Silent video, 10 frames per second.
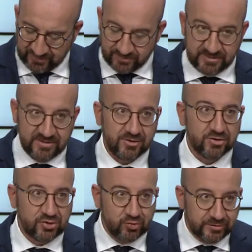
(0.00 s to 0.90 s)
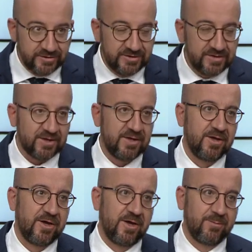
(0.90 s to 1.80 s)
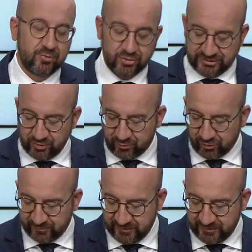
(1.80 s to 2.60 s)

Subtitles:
threats, to beat the pandemic,